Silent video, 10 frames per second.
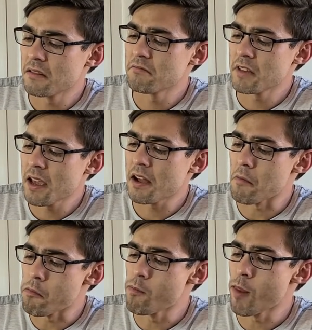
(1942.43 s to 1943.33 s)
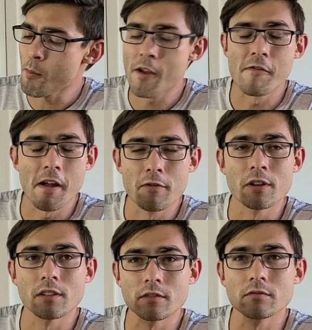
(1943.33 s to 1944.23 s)
yeah, not my
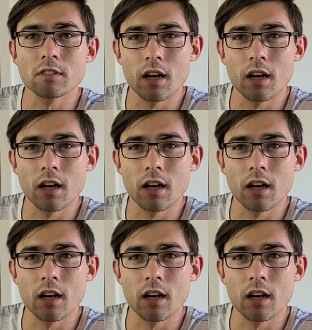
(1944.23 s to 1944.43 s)
favorite.